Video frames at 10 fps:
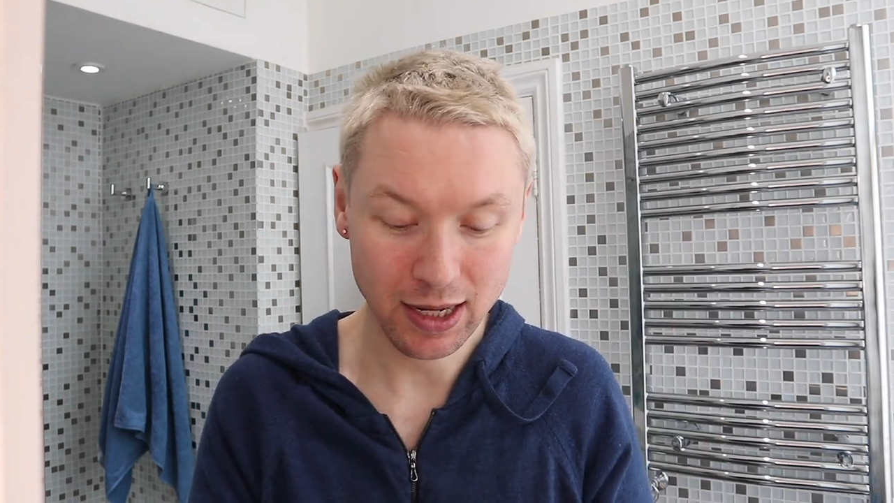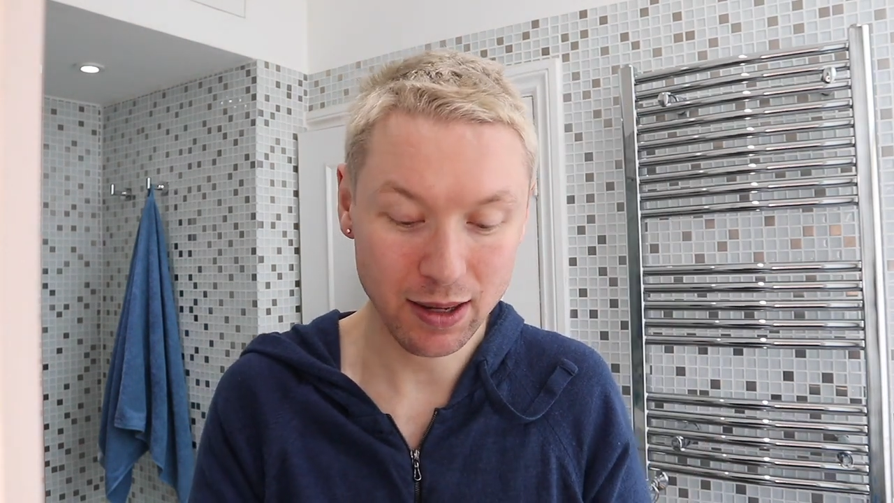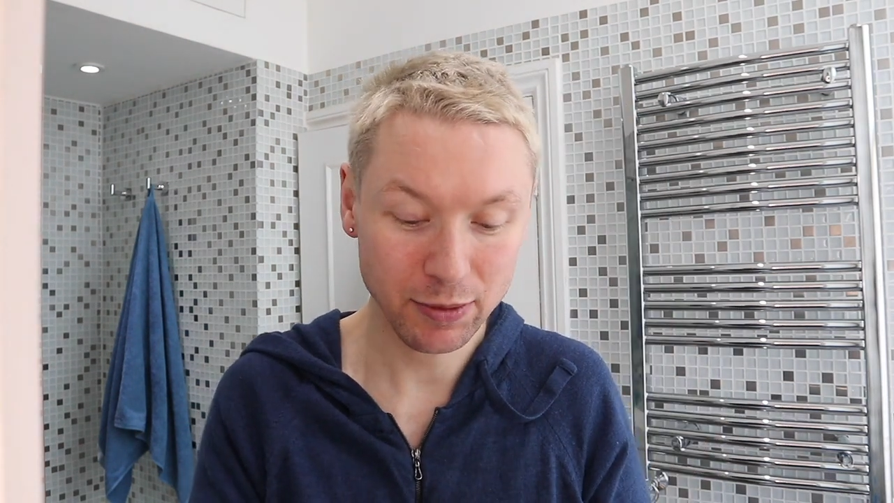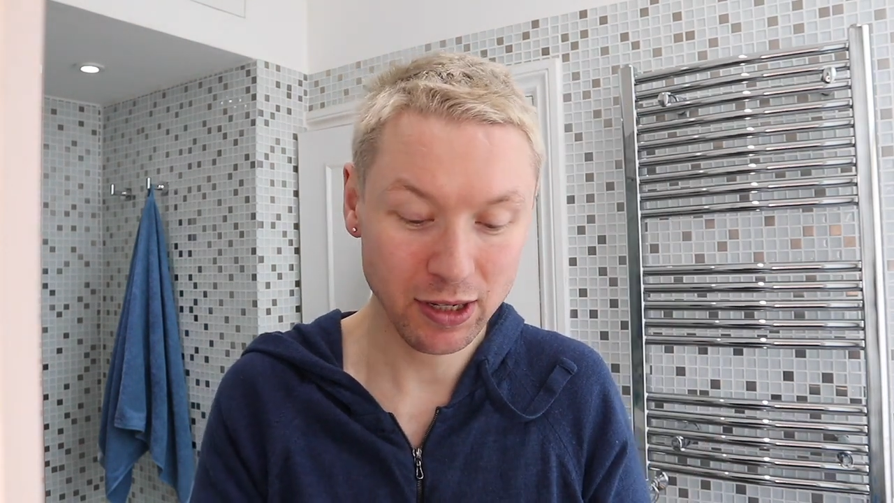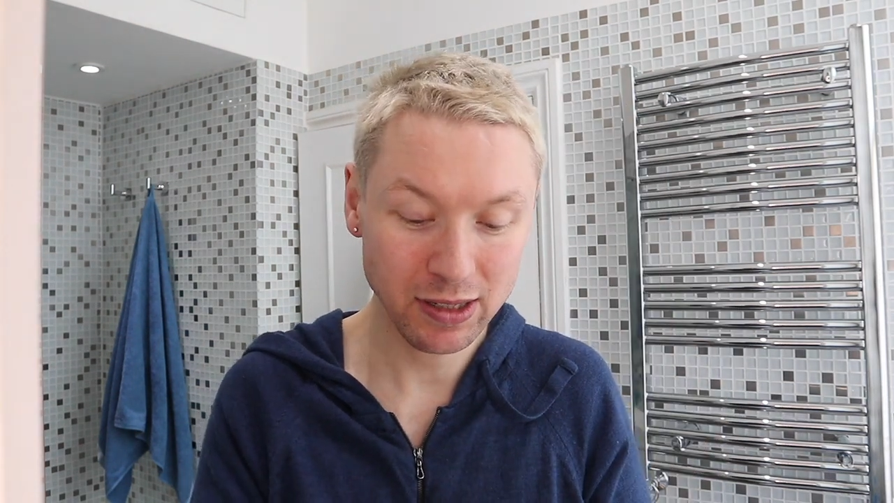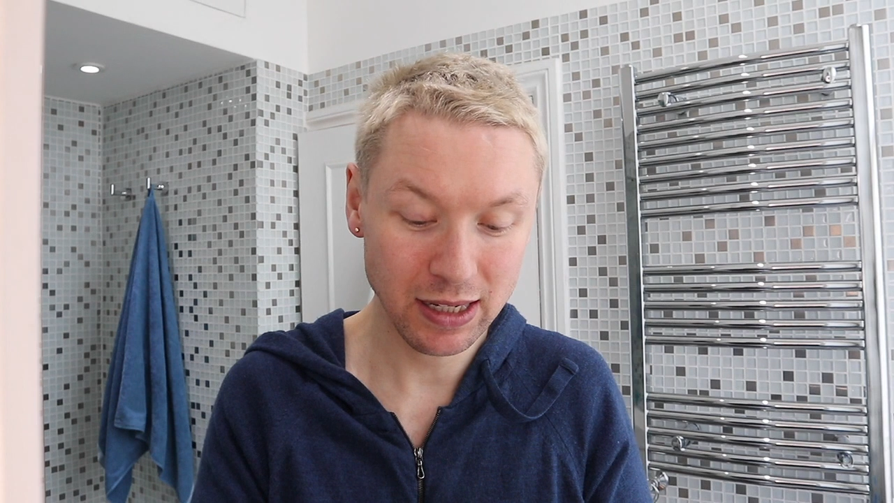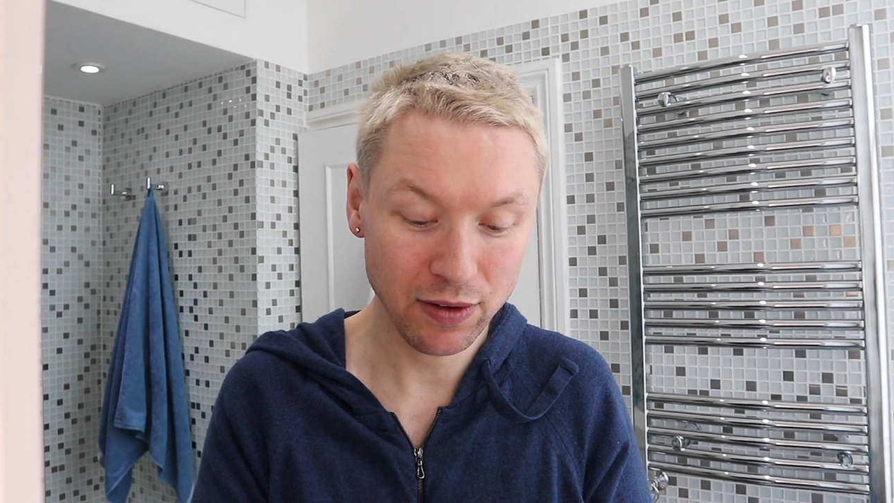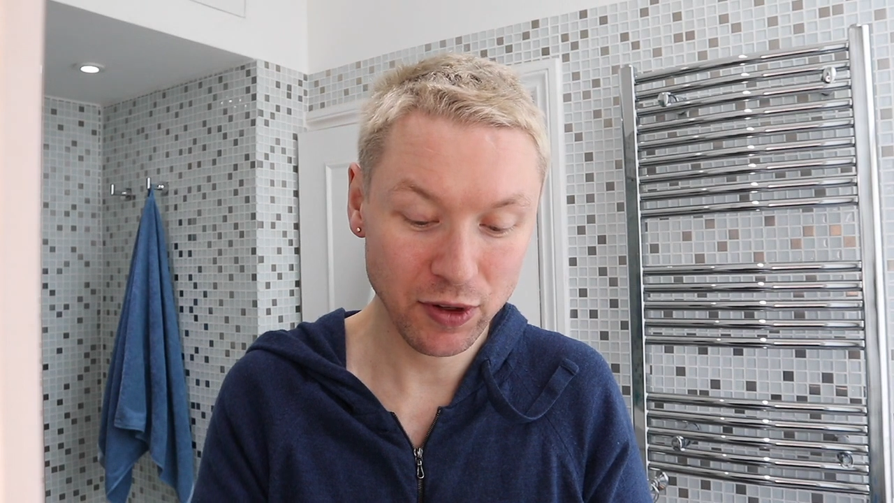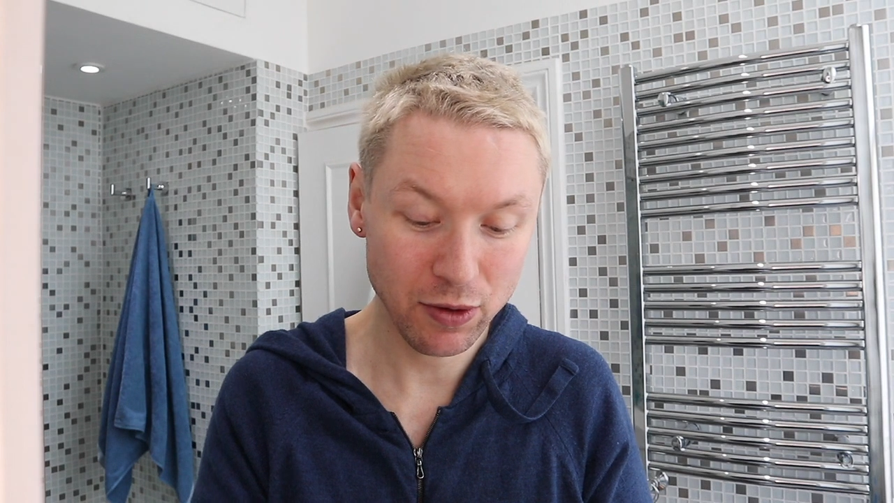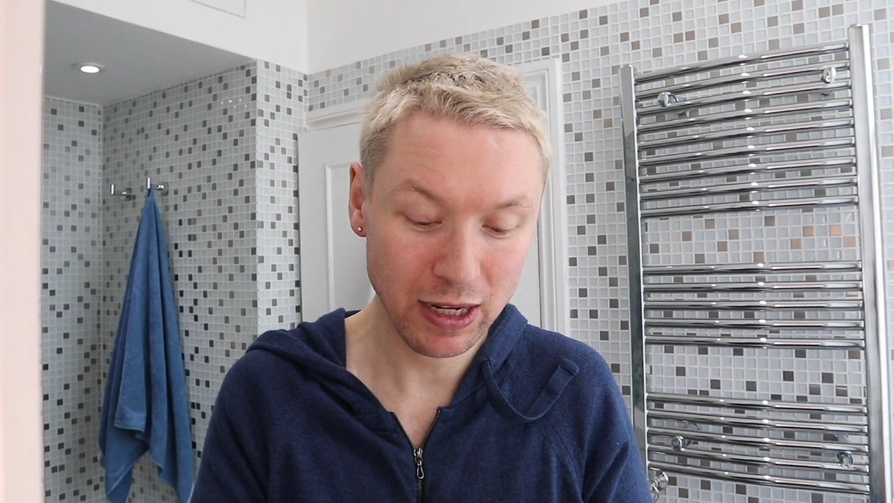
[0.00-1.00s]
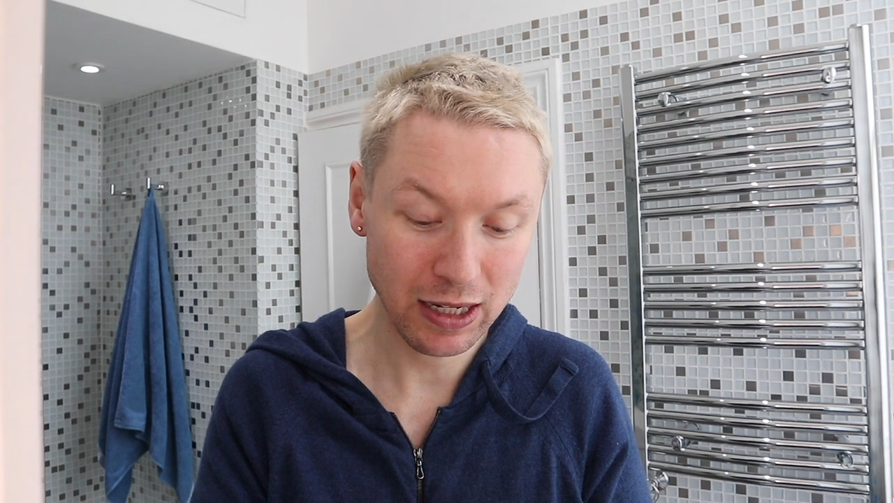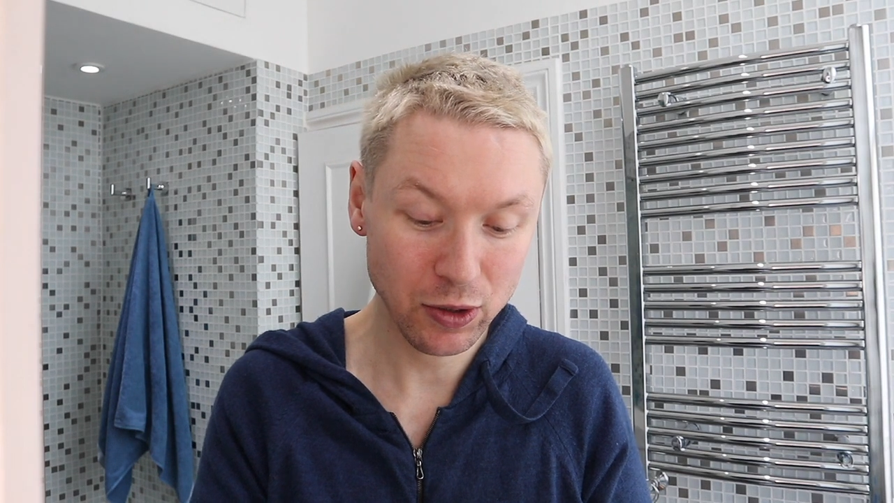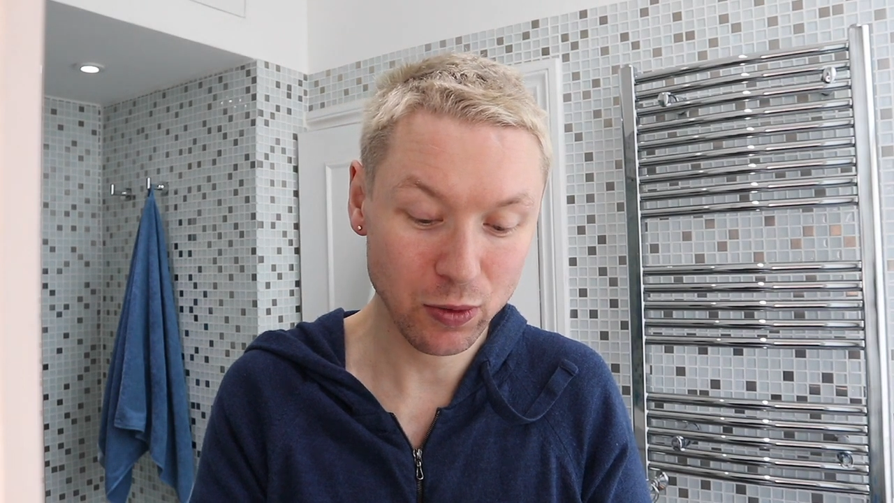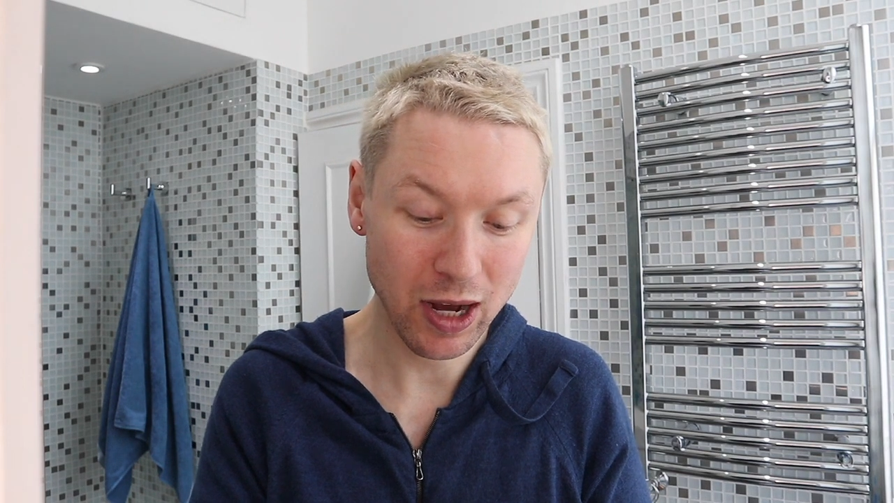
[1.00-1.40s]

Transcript: I'm going to give you a little